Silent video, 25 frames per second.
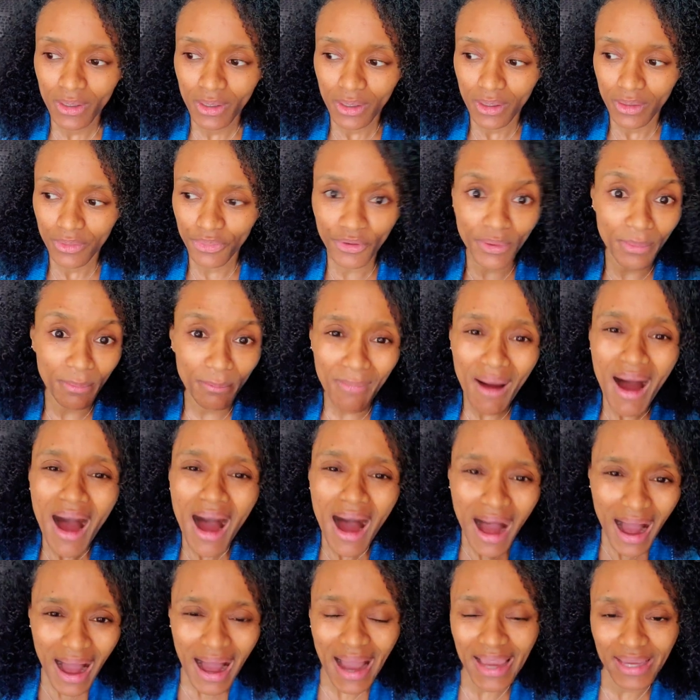They're
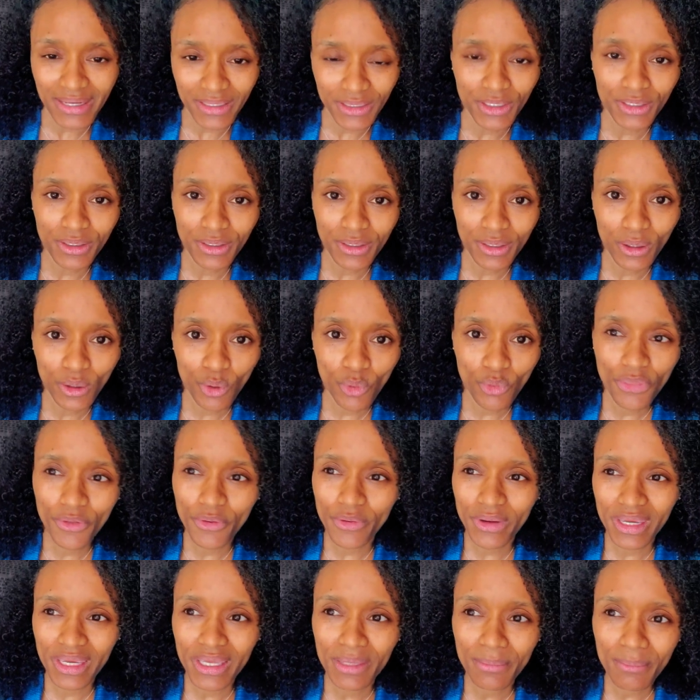mine, they're
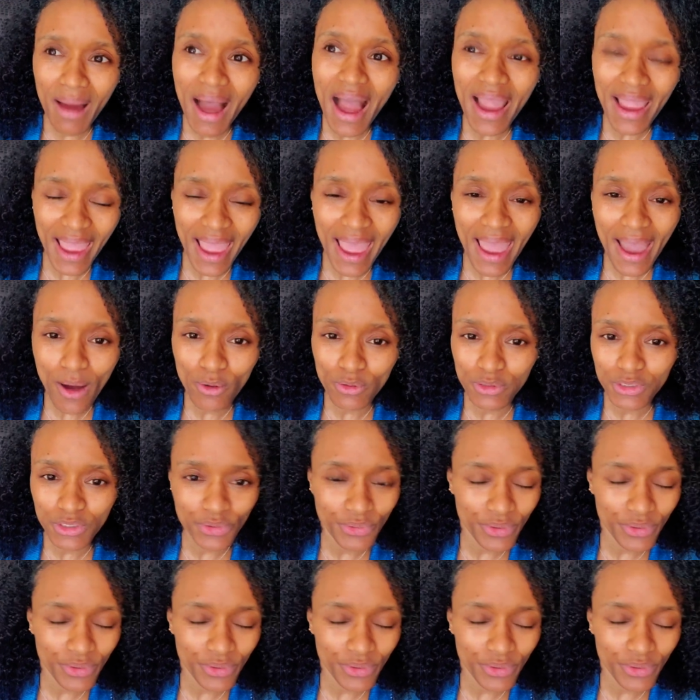in my house,